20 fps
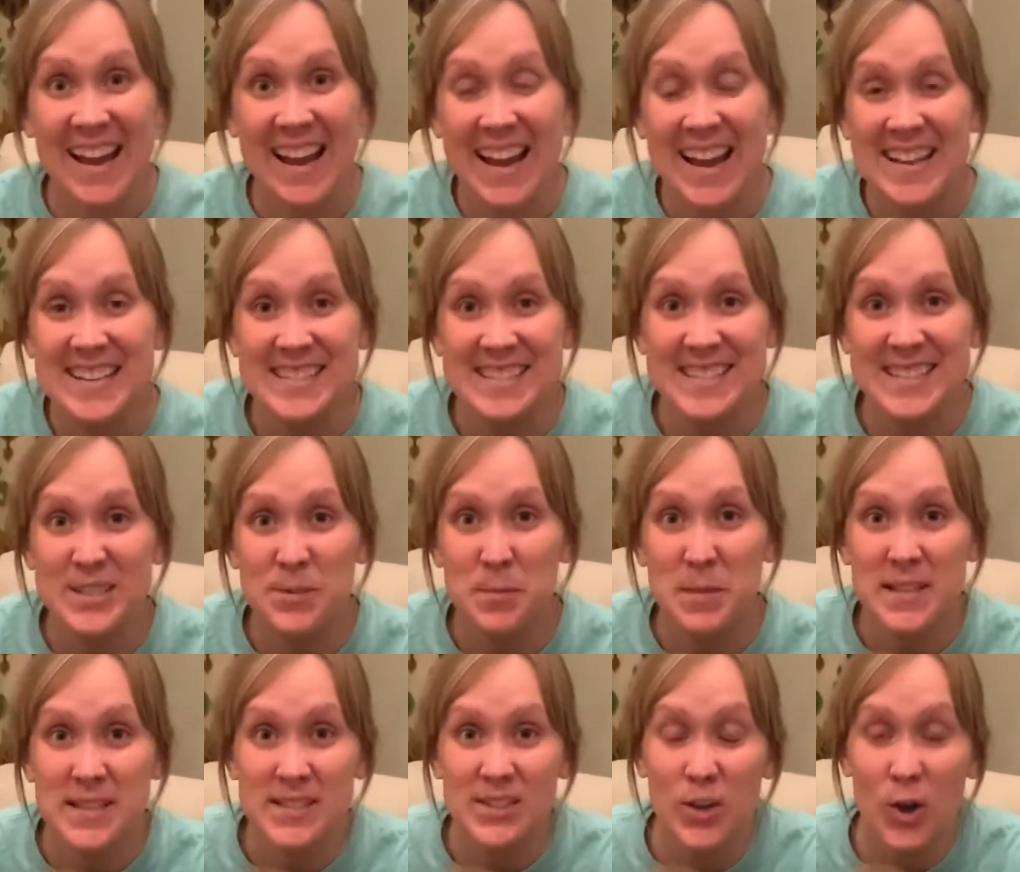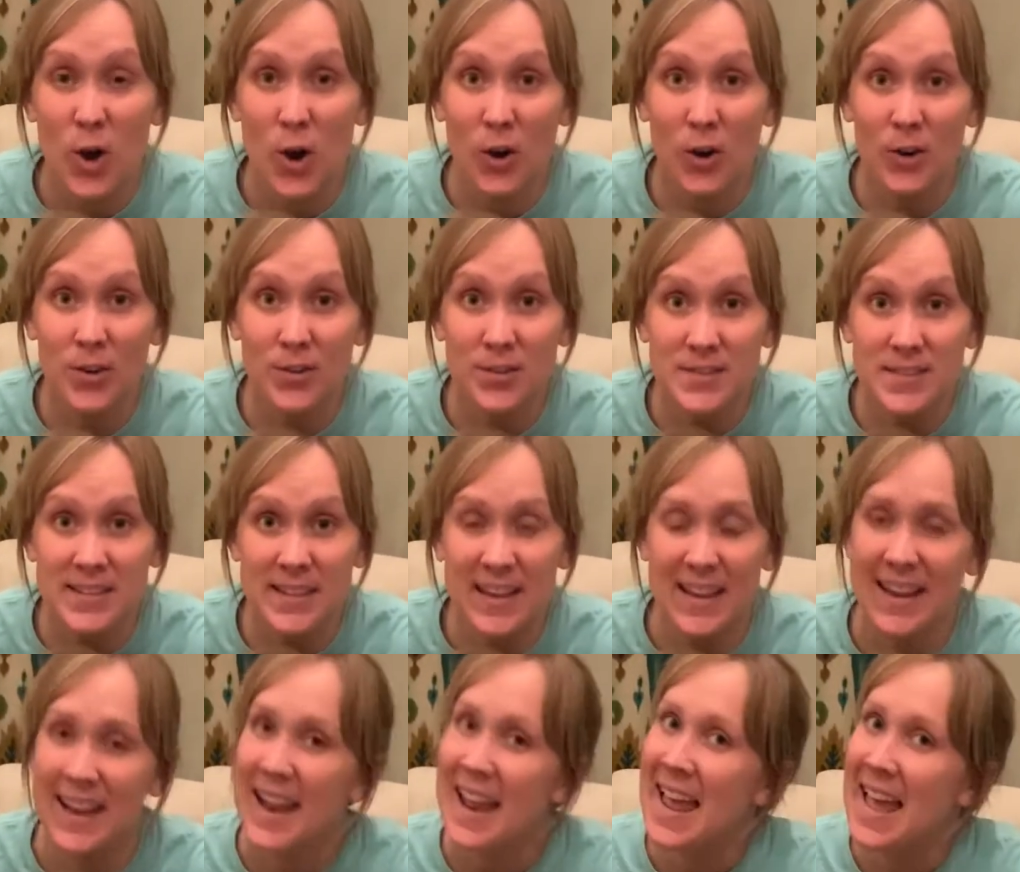guys, it's Miss
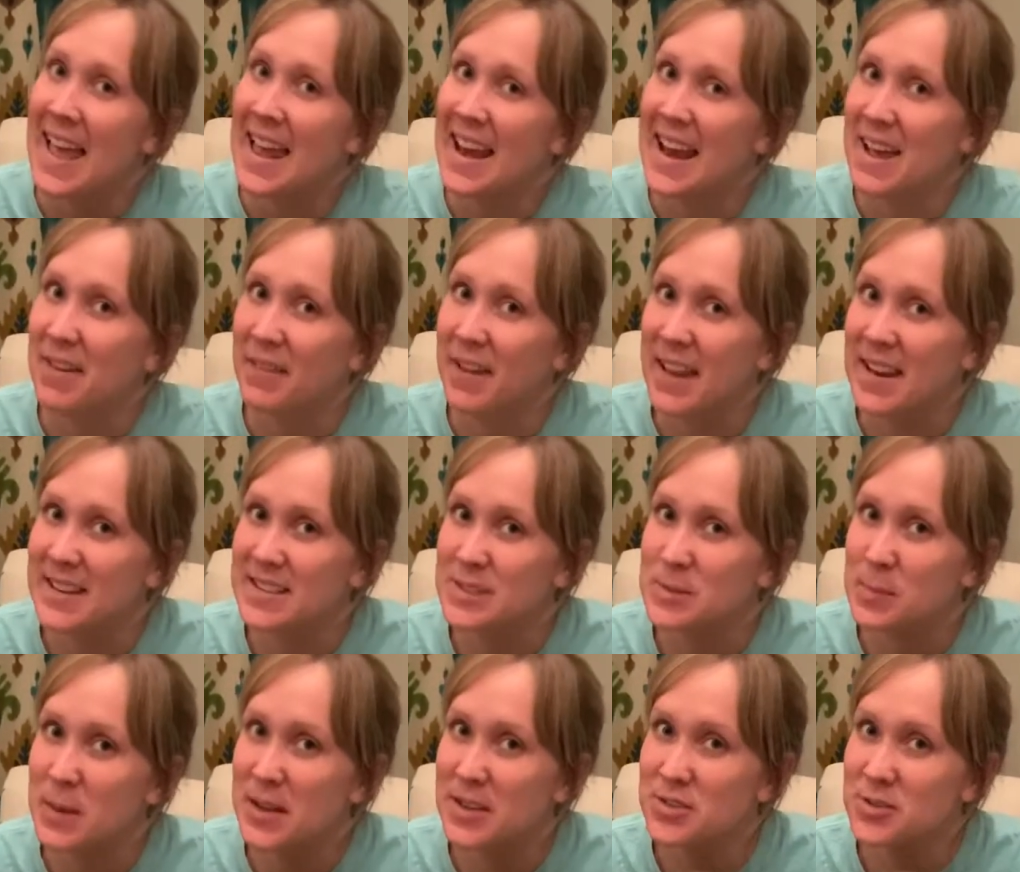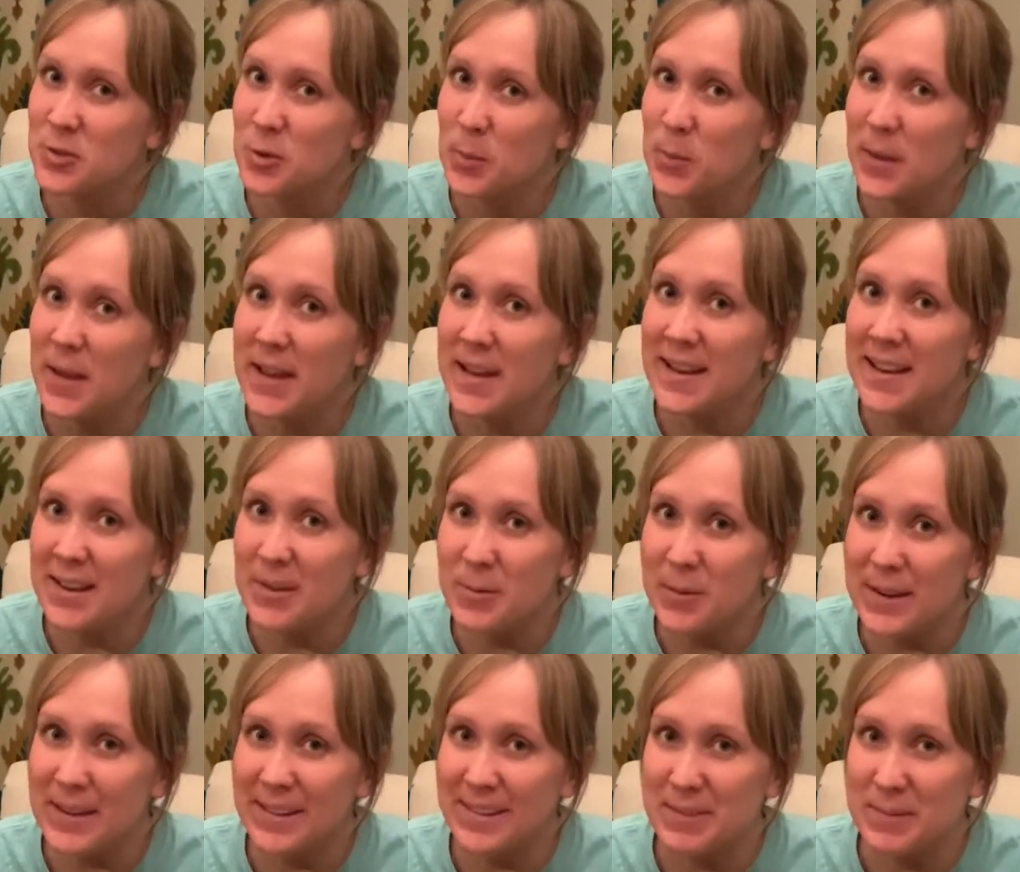Carlson, and I got a special buddy
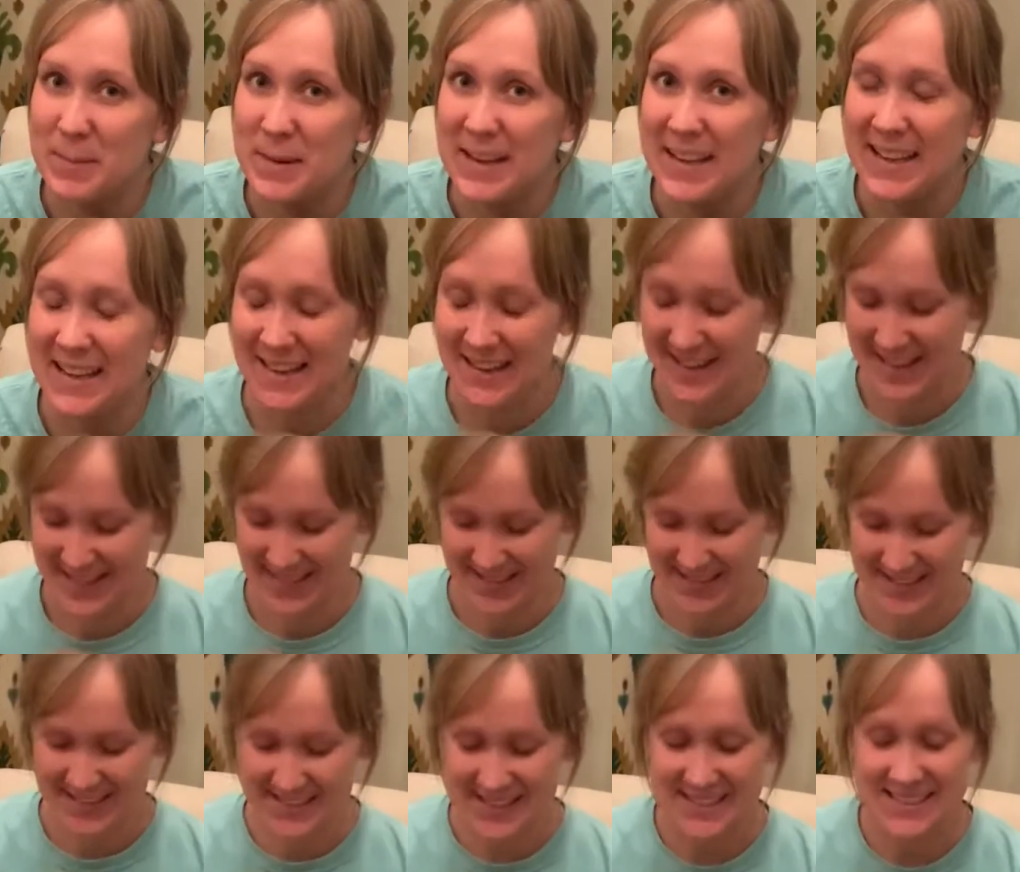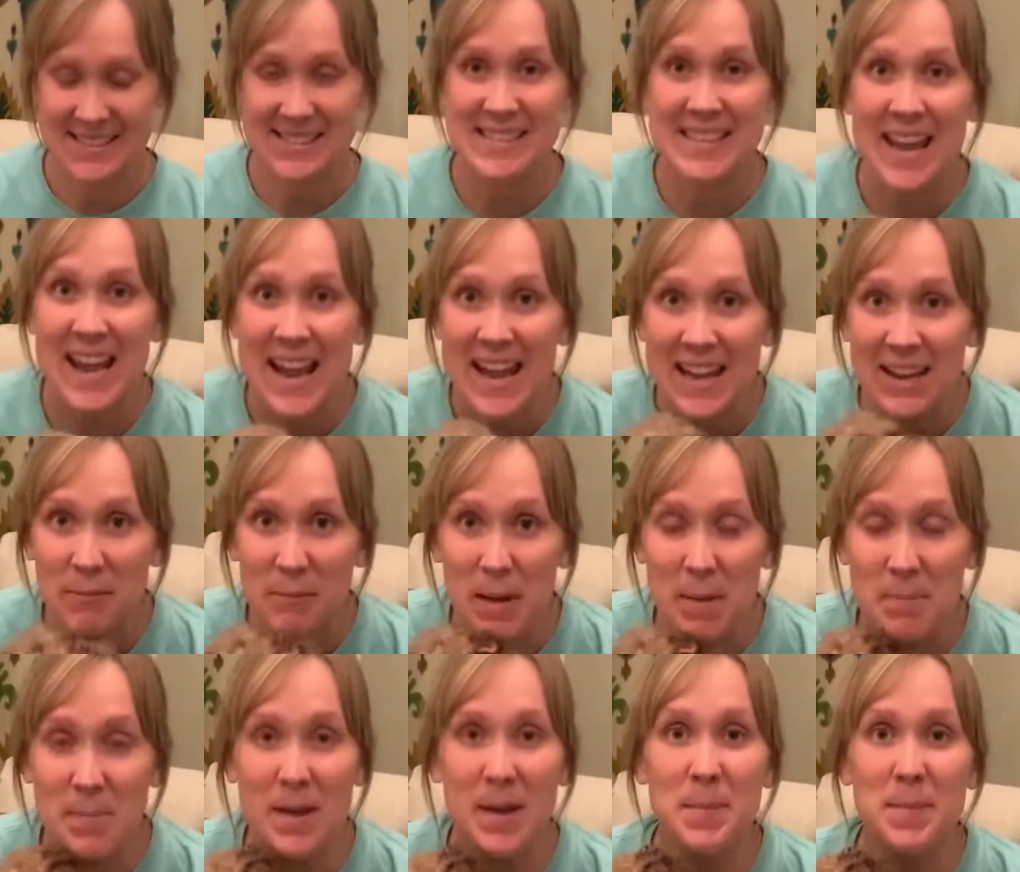with me. This is Tank, my
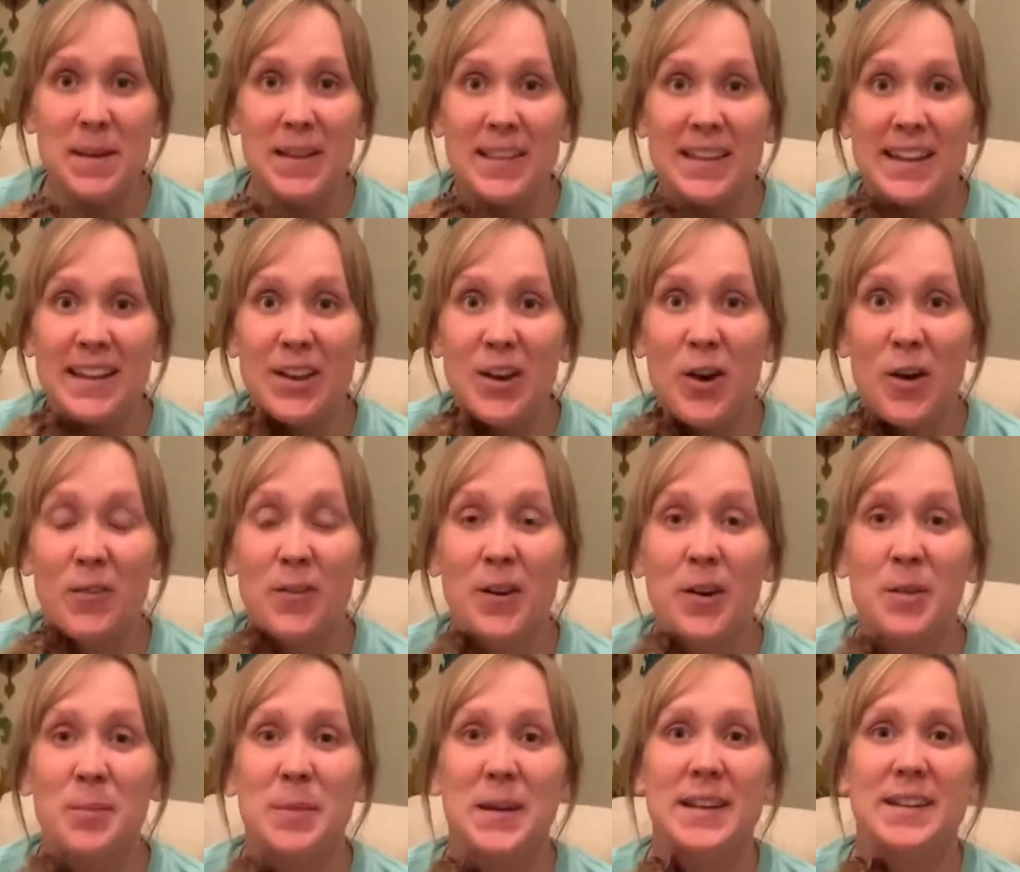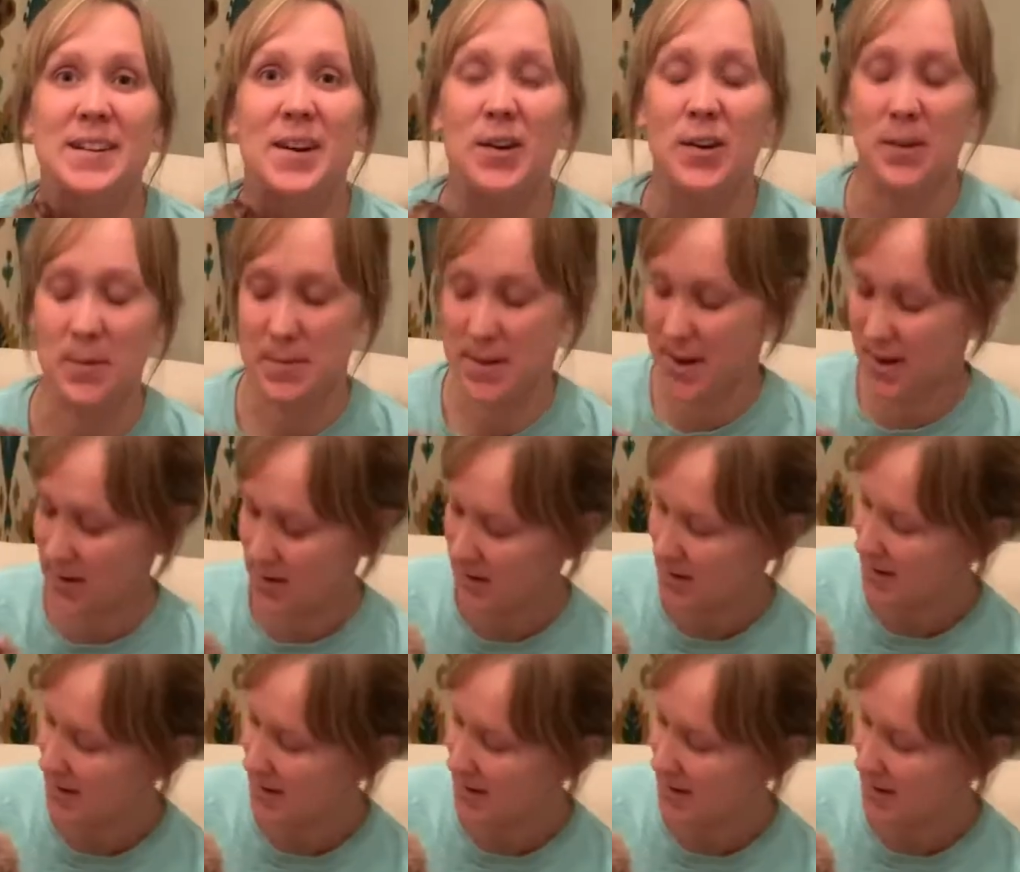puppy that y'all heard me talk about.